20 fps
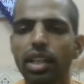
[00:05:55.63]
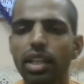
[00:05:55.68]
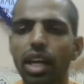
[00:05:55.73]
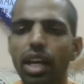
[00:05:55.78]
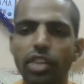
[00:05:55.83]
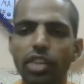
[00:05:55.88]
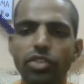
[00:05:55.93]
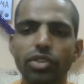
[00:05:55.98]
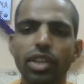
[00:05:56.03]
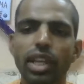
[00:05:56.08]

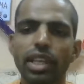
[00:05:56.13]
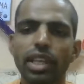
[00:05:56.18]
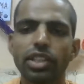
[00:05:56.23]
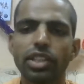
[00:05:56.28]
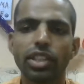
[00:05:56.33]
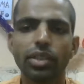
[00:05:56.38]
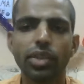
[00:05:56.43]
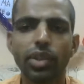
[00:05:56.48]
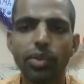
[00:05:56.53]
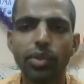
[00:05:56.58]
Arjuna is
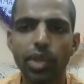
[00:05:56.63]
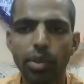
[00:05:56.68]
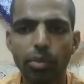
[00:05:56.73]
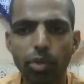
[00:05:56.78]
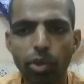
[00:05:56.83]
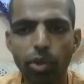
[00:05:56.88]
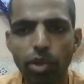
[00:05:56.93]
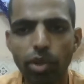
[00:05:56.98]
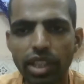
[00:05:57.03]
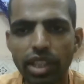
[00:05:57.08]
giving one
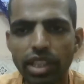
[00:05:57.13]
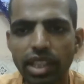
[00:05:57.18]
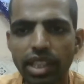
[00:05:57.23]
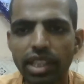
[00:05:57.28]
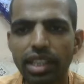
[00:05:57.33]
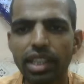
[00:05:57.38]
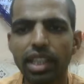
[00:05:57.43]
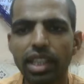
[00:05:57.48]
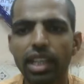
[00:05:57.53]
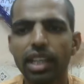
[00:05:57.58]
more
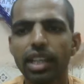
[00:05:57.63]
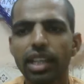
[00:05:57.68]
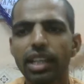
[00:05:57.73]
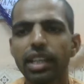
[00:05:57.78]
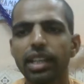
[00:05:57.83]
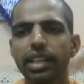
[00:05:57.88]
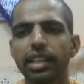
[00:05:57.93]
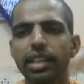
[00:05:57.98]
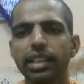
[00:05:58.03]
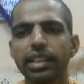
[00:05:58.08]
reason
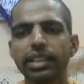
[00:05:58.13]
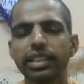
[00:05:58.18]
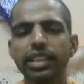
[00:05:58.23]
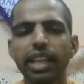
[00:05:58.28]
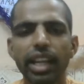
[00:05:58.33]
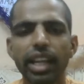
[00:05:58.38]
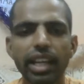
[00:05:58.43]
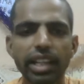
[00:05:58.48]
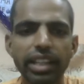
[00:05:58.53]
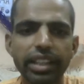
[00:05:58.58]

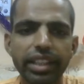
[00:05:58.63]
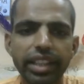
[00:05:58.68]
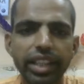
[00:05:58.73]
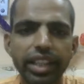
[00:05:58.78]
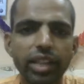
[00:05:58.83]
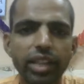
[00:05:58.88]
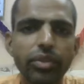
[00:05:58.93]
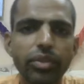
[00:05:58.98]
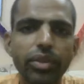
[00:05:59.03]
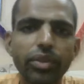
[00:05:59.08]
that
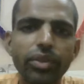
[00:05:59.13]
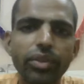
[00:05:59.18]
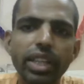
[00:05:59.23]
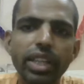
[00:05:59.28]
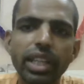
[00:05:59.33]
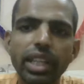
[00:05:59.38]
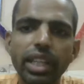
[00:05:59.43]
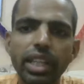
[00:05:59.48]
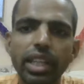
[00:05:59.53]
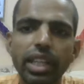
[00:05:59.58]
if
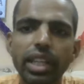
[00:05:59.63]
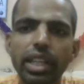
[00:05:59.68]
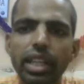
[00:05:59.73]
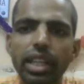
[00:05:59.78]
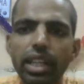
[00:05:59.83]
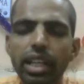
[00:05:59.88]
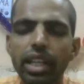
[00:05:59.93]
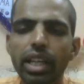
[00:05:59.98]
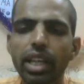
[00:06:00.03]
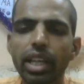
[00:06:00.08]
we
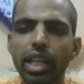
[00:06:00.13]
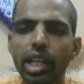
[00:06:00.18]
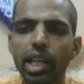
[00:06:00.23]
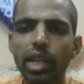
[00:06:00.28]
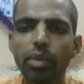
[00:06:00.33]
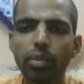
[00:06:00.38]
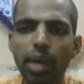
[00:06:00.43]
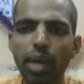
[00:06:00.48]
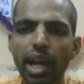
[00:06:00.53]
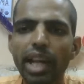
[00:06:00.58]

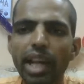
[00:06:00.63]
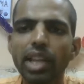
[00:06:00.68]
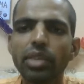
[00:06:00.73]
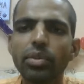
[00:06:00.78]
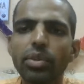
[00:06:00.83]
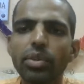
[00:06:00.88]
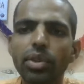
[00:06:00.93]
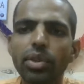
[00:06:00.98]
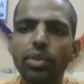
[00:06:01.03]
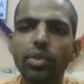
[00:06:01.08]
fight
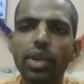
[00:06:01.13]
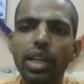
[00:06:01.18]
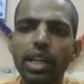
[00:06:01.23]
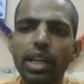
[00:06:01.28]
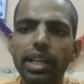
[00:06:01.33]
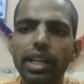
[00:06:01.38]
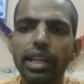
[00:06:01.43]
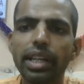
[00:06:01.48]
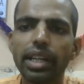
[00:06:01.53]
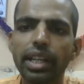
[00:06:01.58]
for
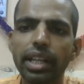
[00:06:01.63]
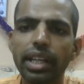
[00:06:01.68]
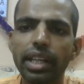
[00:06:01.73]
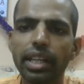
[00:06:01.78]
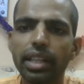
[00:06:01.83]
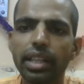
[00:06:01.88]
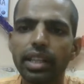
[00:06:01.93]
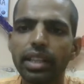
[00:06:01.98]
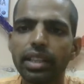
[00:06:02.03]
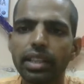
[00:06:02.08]
worldly
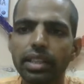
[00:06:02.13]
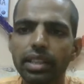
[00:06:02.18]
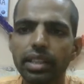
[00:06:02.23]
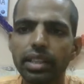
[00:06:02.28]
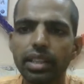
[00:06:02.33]
gain,